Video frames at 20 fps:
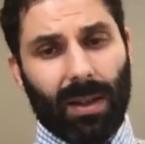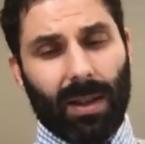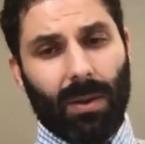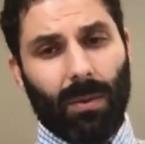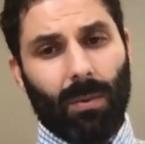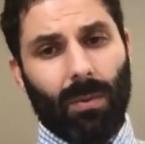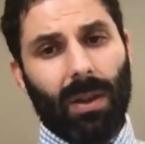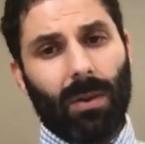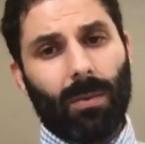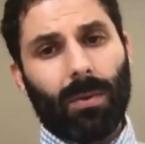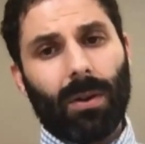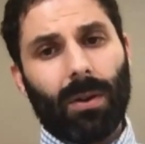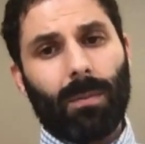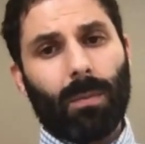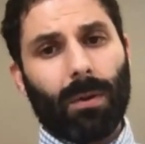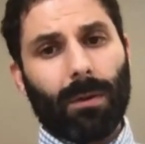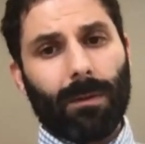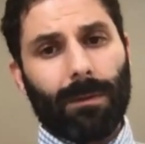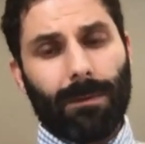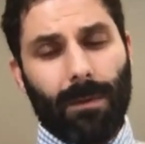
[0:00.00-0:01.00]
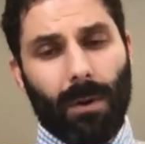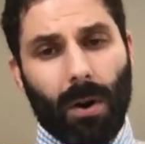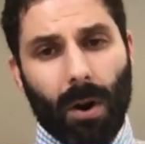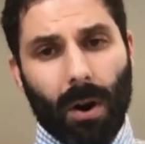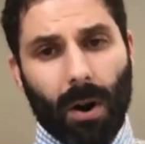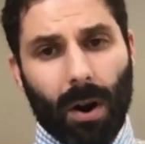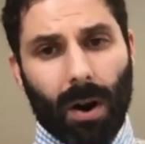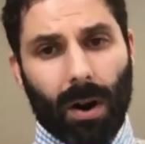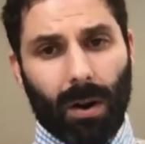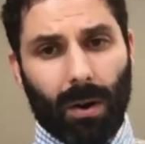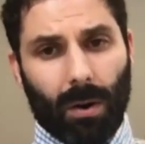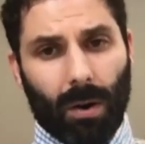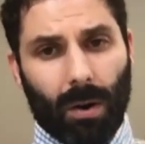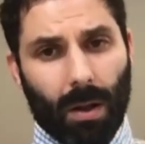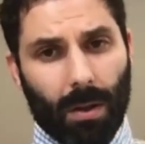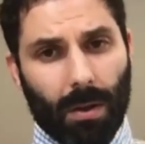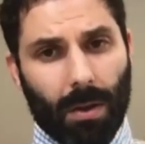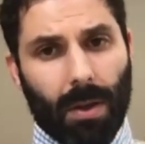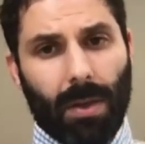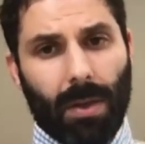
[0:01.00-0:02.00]
We would prefer,
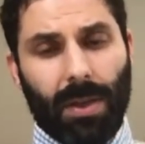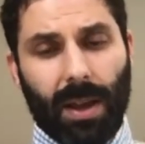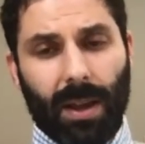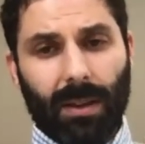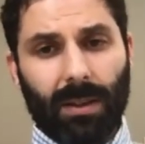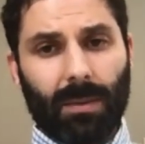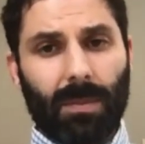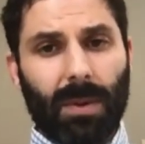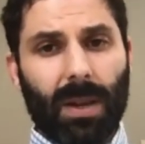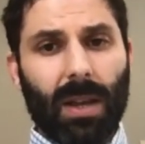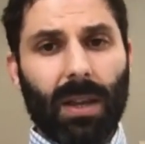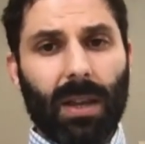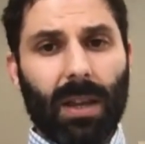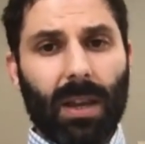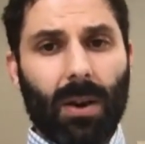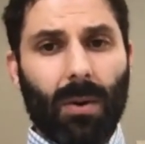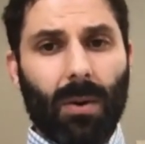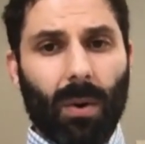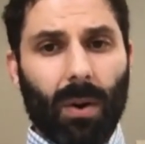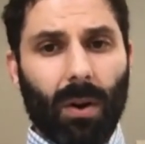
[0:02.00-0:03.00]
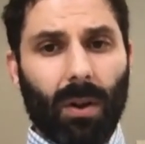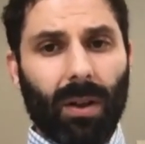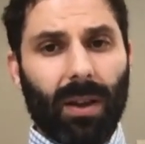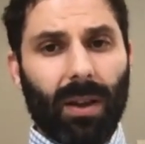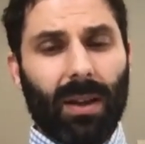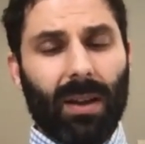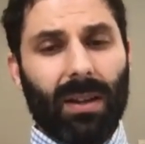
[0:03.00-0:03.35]
all other things being equal,